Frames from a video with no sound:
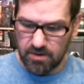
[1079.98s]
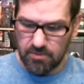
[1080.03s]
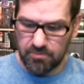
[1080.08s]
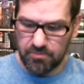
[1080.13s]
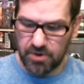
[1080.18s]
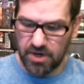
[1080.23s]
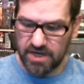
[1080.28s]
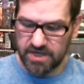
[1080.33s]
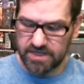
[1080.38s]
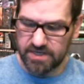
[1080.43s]

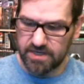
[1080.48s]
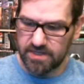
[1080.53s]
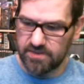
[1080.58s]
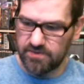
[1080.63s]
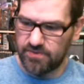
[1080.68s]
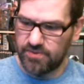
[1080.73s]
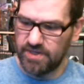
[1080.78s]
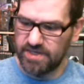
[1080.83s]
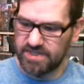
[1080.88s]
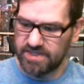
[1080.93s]
But
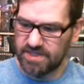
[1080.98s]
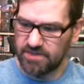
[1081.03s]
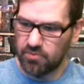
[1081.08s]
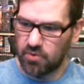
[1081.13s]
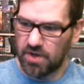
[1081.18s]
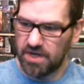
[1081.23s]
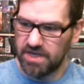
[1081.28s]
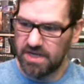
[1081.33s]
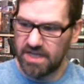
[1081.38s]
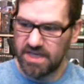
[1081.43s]
this
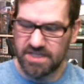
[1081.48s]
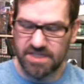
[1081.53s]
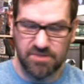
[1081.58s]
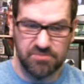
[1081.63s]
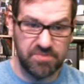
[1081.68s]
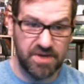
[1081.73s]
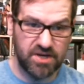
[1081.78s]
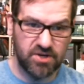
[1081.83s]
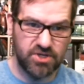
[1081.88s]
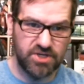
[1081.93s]
one is in
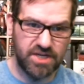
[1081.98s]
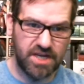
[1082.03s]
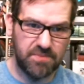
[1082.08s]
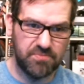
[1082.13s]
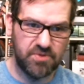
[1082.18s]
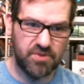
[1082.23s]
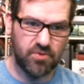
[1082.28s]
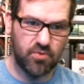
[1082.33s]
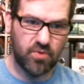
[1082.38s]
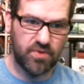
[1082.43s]
better shape
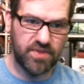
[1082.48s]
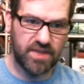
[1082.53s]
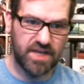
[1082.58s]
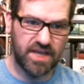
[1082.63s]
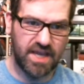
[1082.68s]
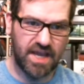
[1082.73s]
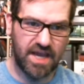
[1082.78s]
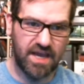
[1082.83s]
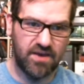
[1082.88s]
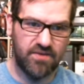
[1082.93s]
than the one that
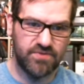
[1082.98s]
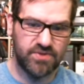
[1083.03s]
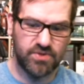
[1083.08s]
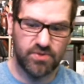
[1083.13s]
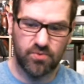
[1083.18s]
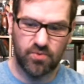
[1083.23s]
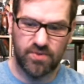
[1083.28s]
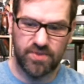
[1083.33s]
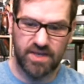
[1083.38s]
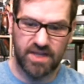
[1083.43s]
I have, so
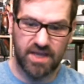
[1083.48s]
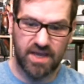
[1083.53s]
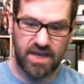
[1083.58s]
the one that I